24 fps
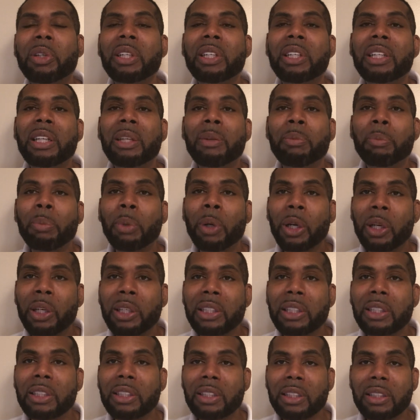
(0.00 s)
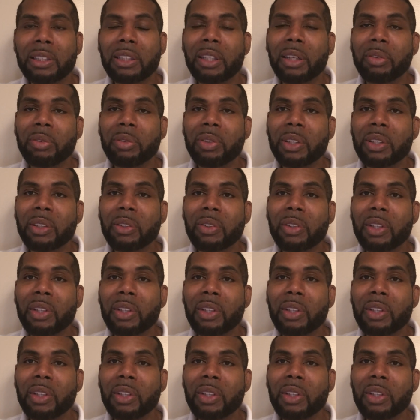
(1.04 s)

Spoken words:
He purges us of it.